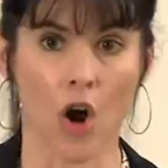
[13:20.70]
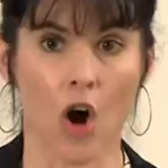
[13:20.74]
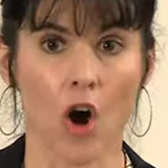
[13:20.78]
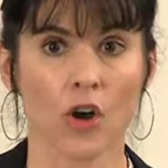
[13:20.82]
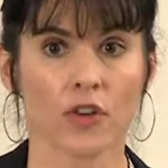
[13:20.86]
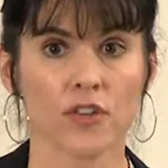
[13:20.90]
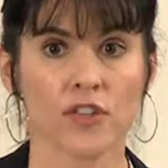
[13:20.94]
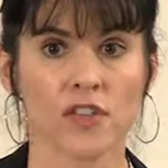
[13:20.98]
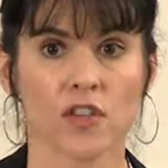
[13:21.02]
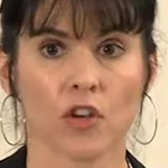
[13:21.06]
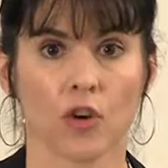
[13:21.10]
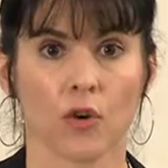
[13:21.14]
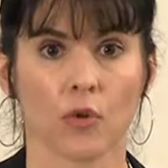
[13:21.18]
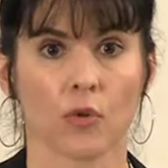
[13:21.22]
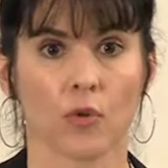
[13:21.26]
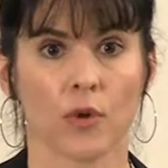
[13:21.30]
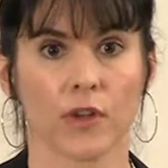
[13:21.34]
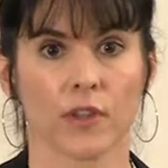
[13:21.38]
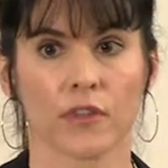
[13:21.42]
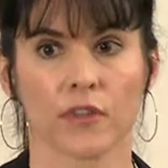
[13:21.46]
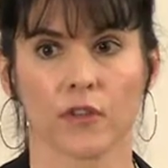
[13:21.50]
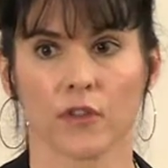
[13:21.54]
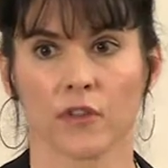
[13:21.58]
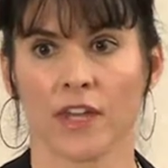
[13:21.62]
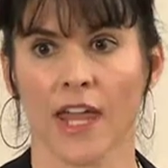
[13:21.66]
also
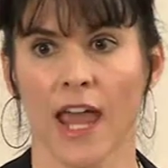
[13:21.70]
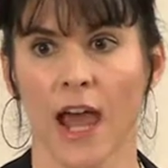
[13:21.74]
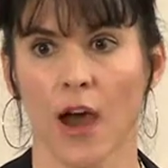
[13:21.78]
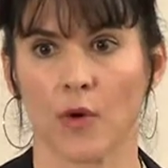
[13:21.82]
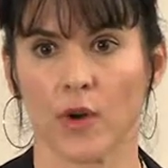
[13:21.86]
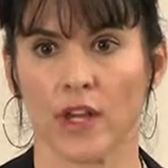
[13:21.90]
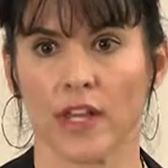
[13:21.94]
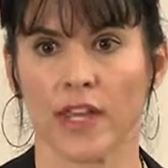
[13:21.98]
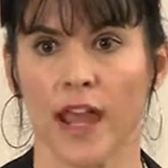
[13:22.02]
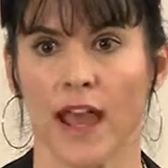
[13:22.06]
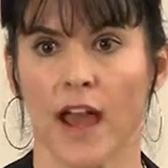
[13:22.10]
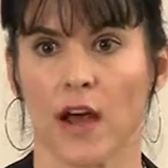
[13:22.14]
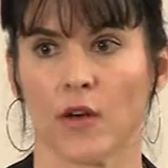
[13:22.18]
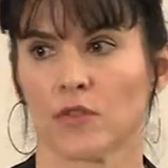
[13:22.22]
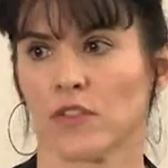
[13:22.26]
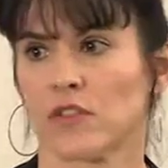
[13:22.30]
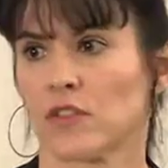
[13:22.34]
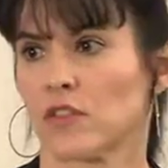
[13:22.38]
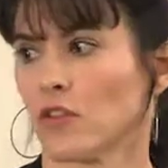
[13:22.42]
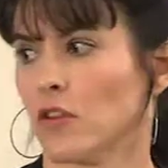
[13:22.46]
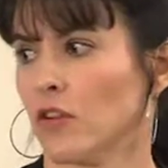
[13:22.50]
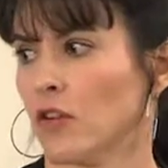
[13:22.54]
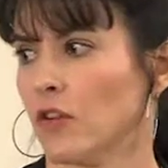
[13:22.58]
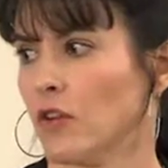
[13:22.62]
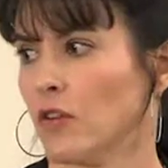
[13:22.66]
with your county
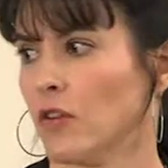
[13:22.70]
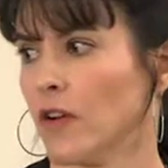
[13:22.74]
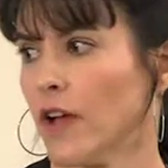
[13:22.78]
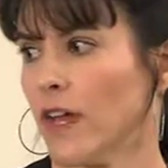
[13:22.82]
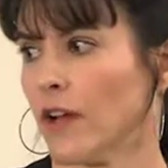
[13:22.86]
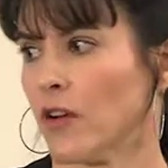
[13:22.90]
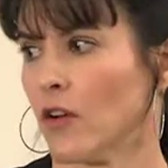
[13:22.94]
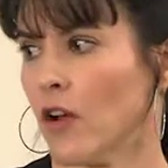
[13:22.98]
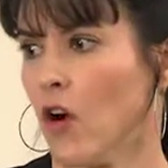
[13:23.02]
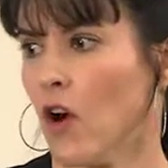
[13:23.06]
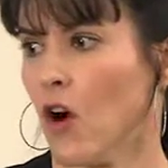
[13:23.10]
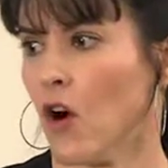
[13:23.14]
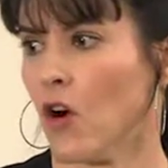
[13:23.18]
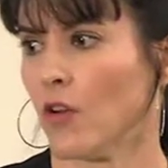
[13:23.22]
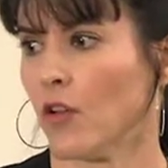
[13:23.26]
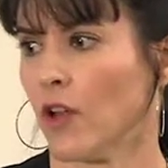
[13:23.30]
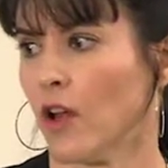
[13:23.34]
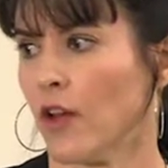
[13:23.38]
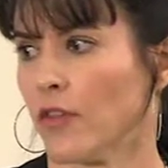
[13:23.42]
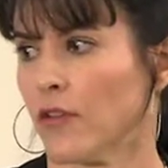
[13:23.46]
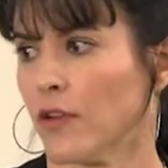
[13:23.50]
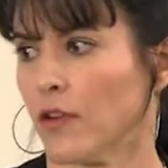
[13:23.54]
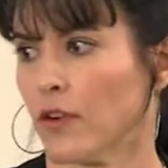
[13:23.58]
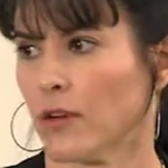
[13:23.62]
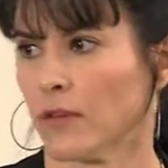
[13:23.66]
council and all
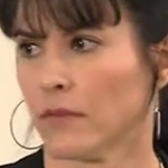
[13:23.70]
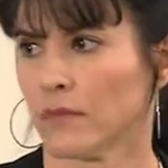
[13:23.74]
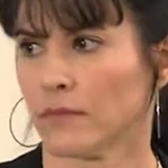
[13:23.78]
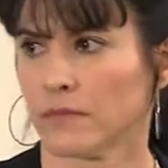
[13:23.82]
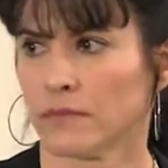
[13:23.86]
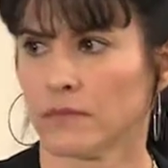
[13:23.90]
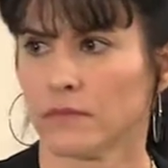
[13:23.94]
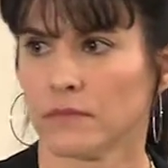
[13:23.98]
other